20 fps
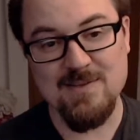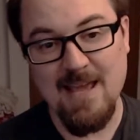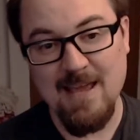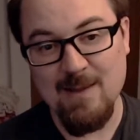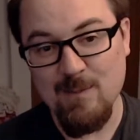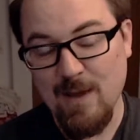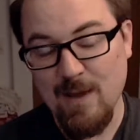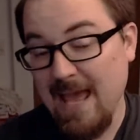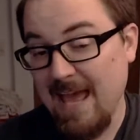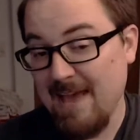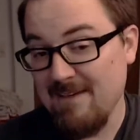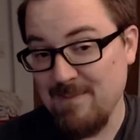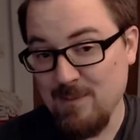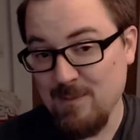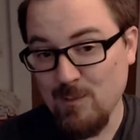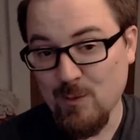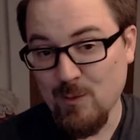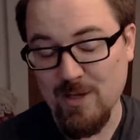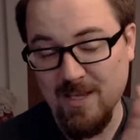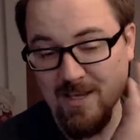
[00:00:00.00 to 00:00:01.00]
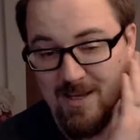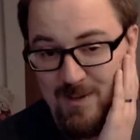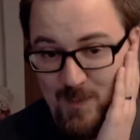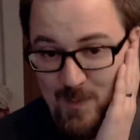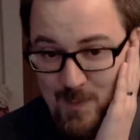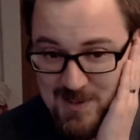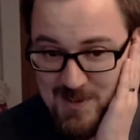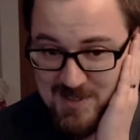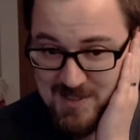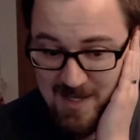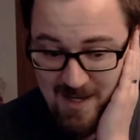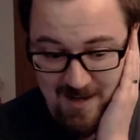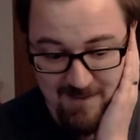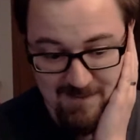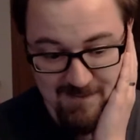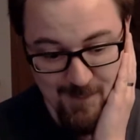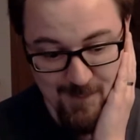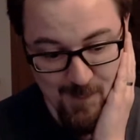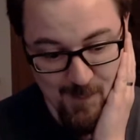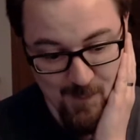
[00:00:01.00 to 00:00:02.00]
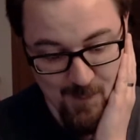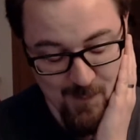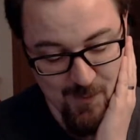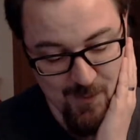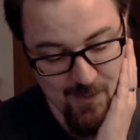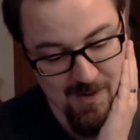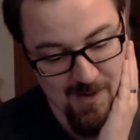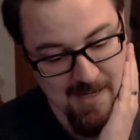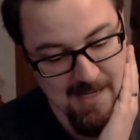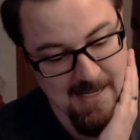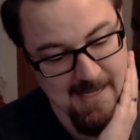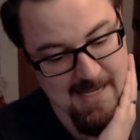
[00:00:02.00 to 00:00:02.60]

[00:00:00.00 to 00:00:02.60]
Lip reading: have been working on Nord Saga for